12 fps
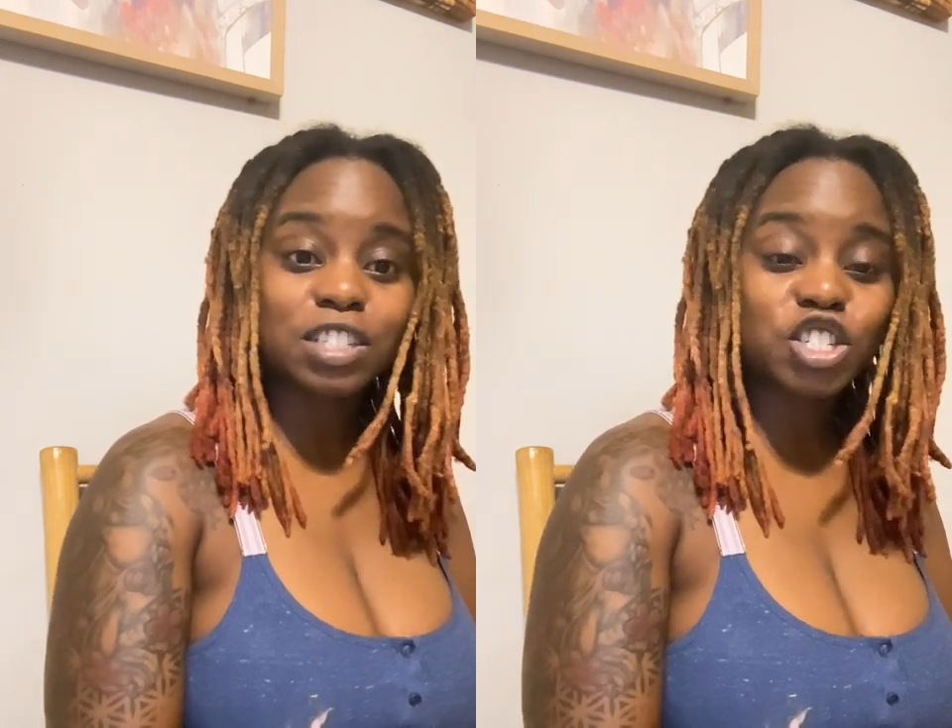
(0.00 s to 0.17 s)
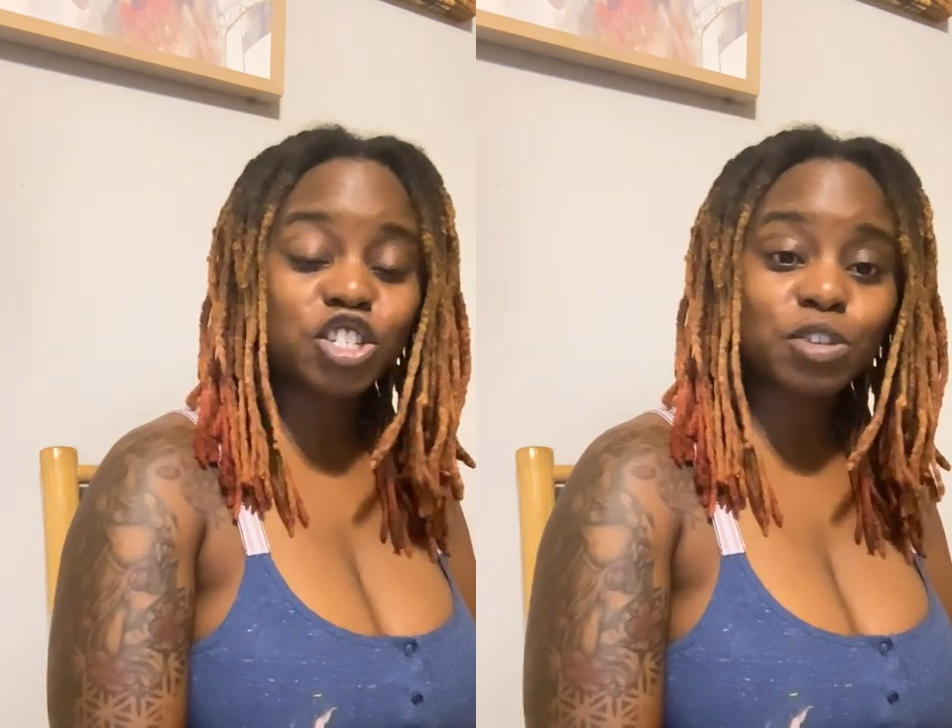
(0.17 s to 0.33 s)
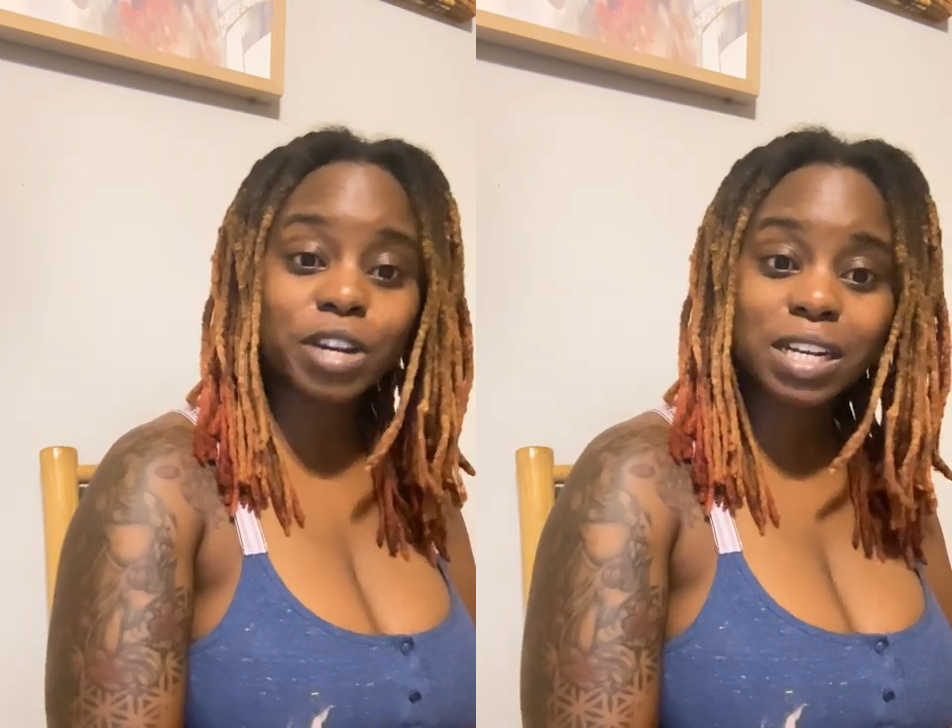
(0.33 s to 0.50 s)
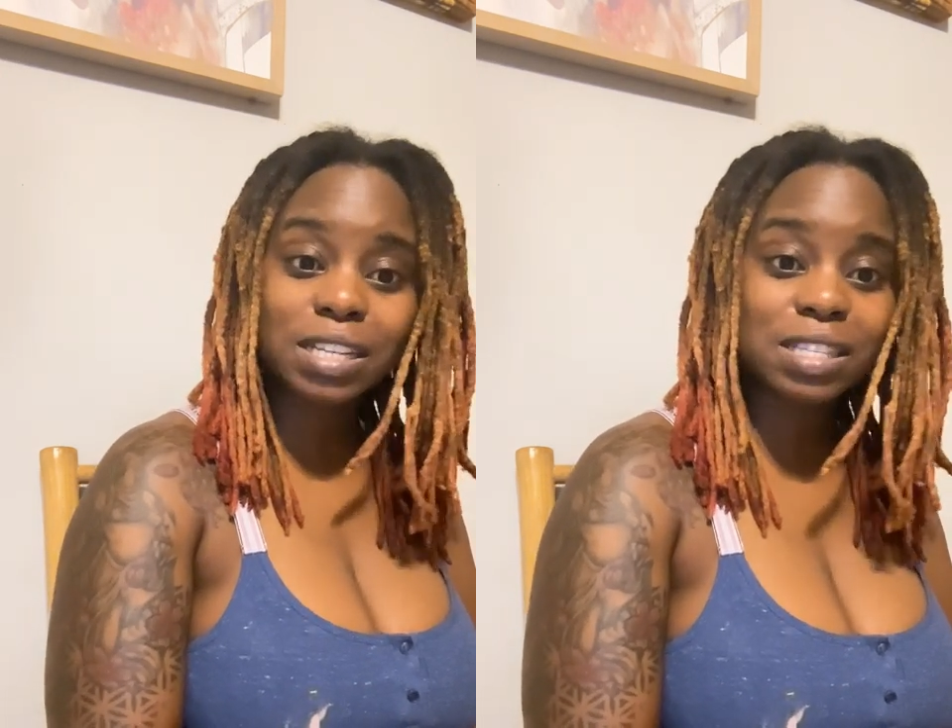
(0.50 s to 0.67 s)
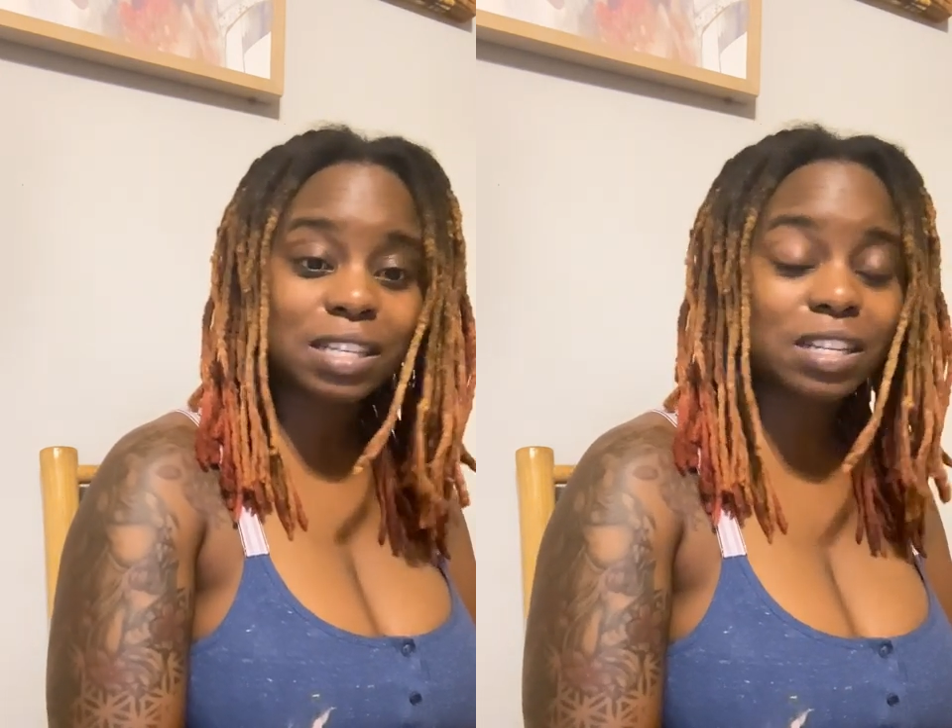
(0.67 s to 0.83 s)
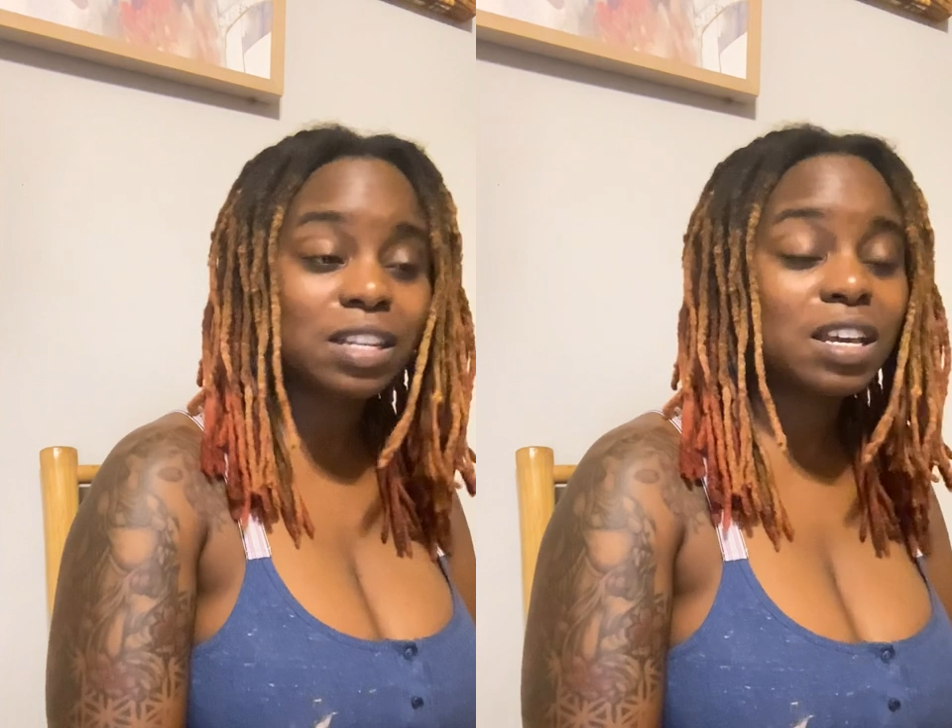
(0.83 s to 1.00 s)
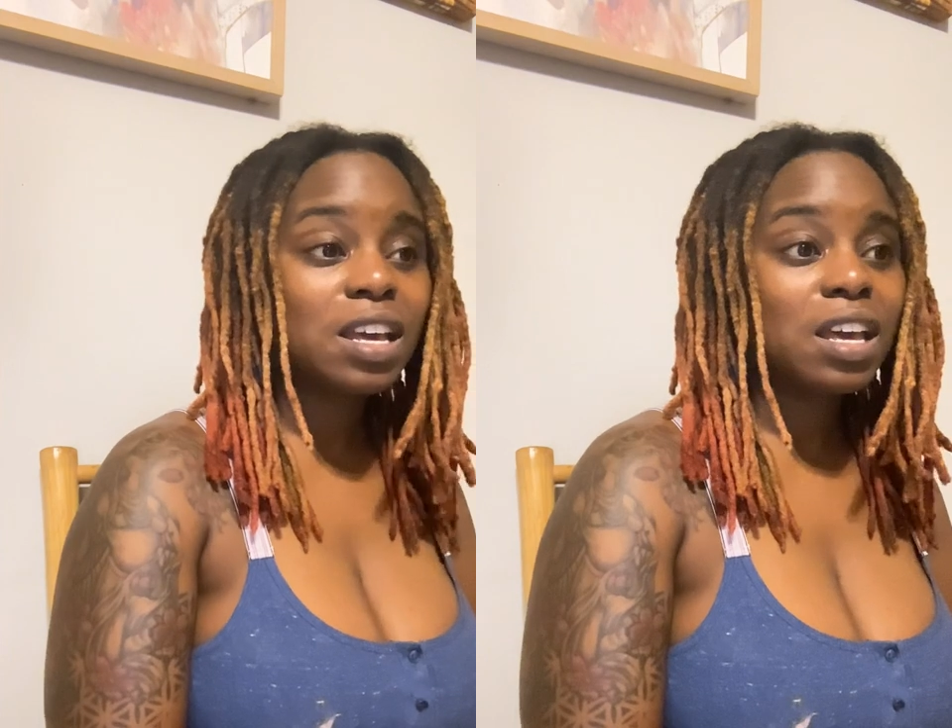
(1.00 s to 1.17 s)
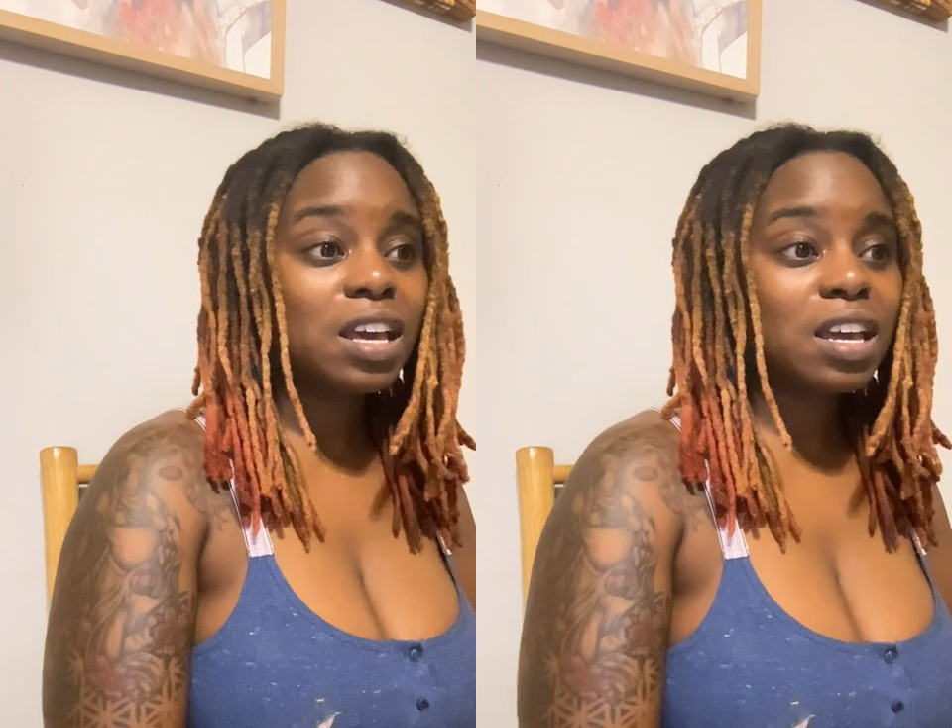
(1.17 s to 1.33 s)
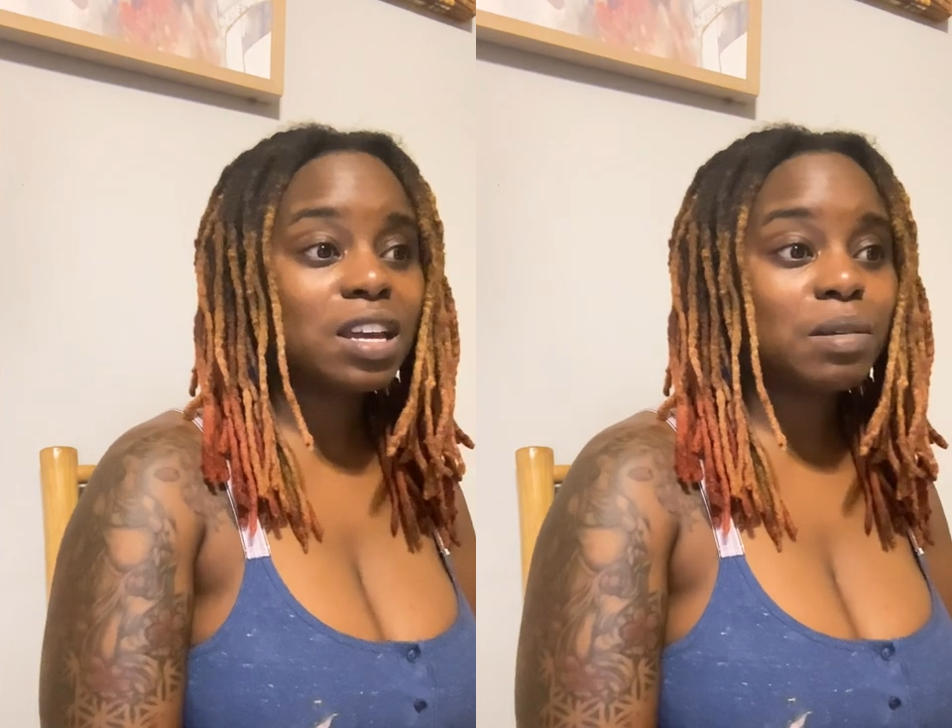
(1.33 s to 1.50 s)
tricks and
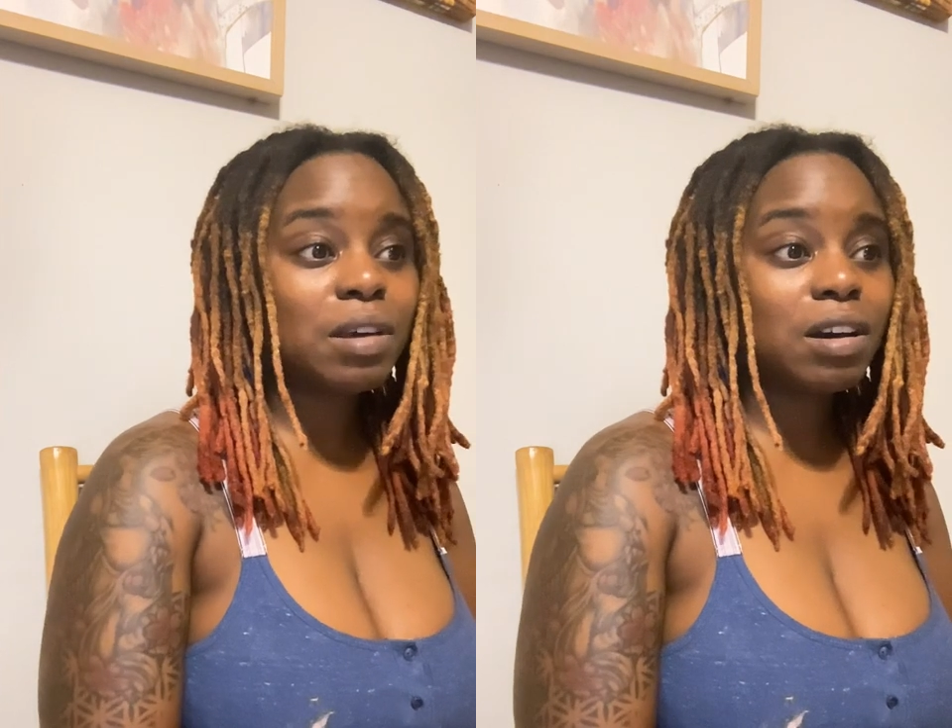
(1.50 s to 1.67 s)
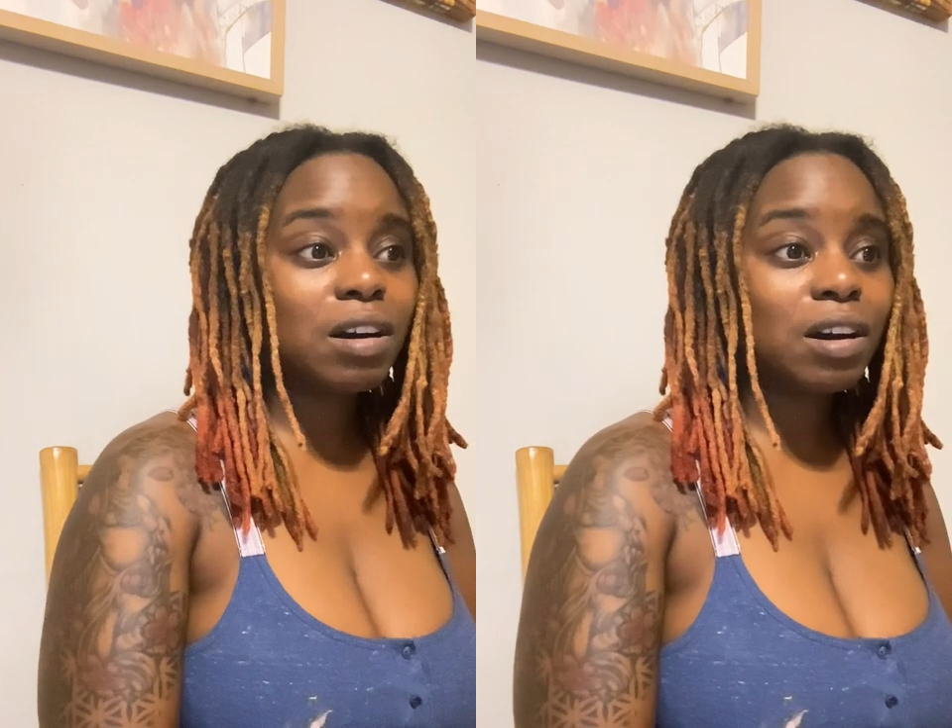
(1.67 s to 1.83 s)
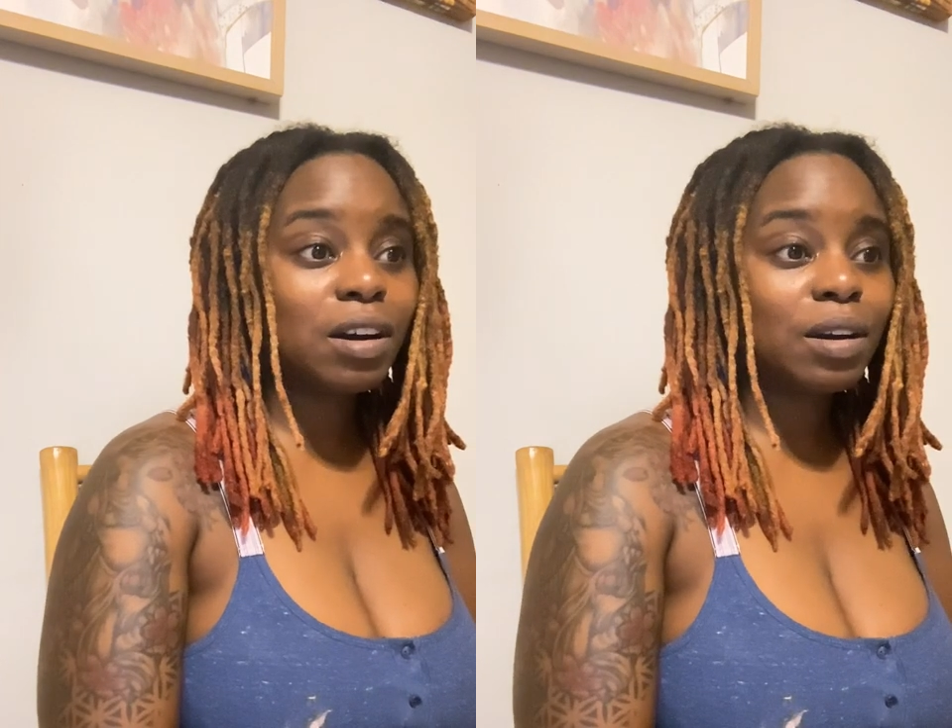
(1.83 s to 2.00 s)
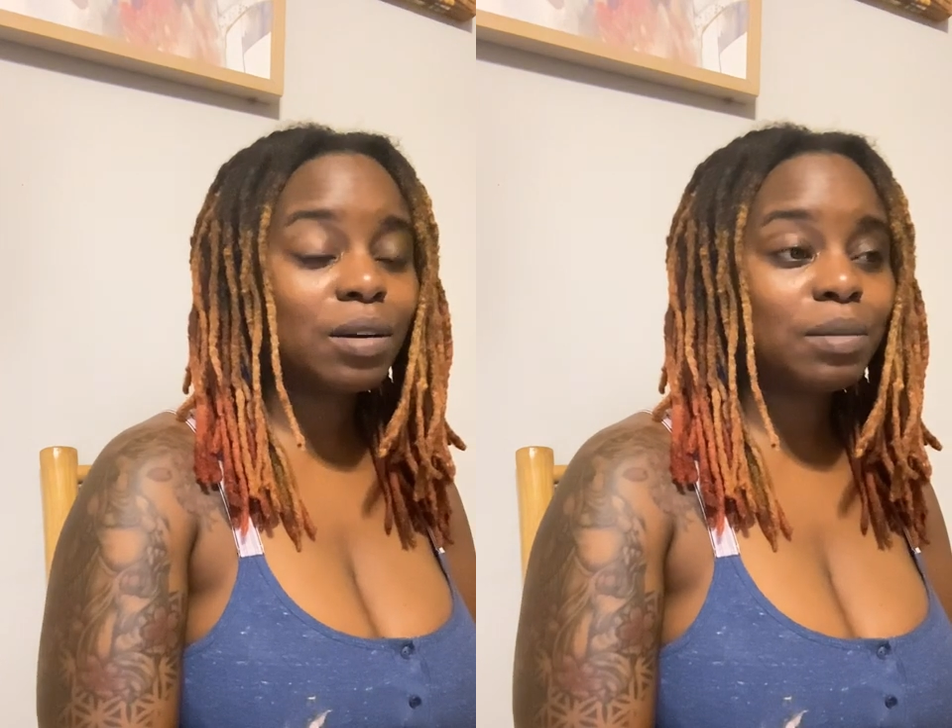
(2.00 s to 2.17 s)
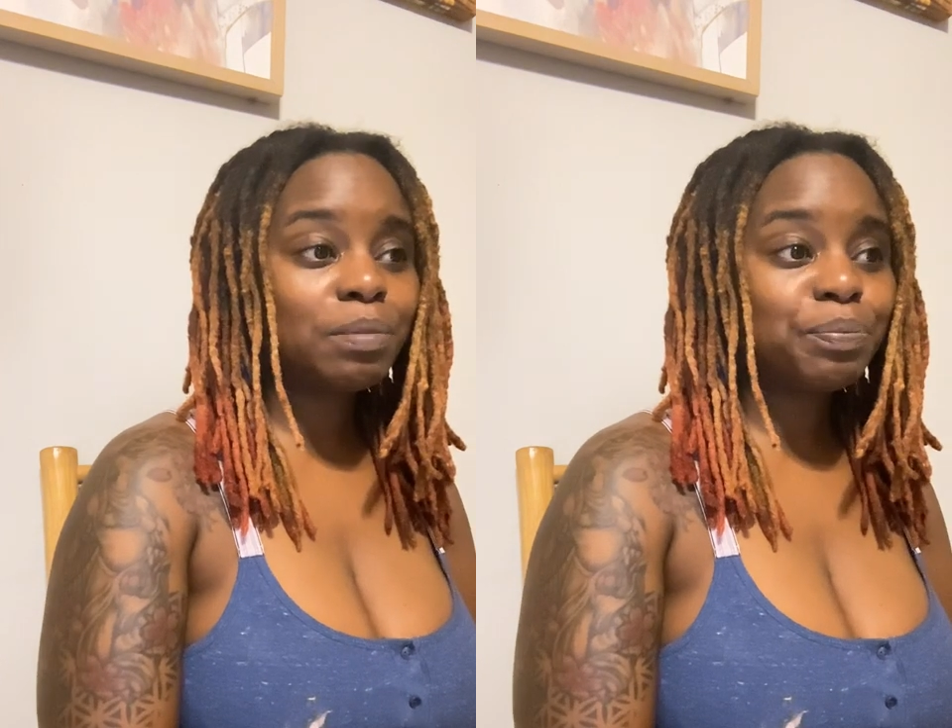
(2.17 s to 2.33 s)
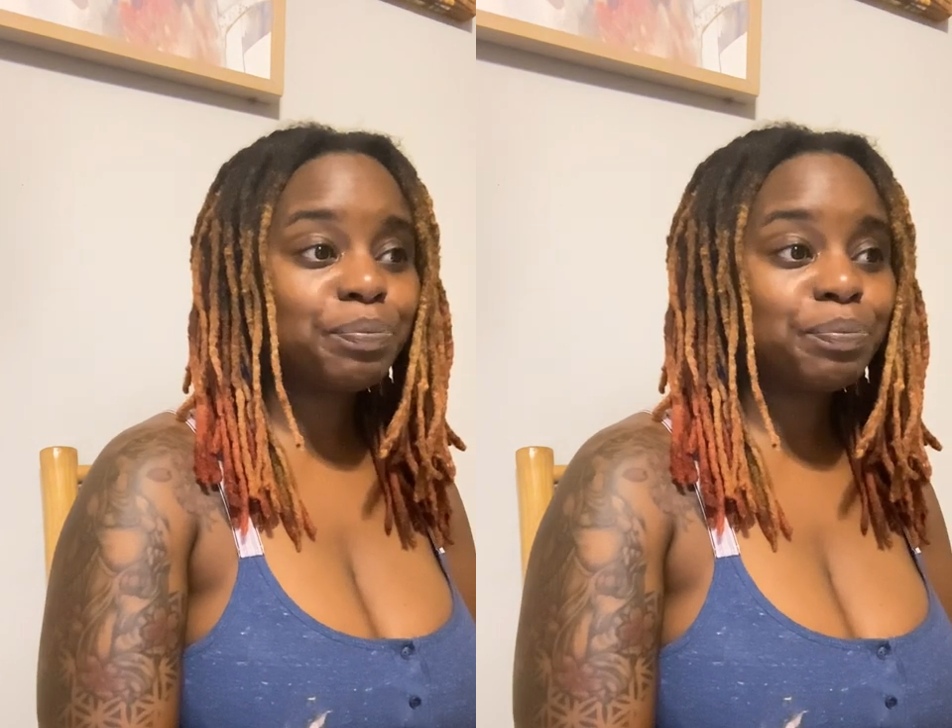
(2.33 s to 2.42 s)
um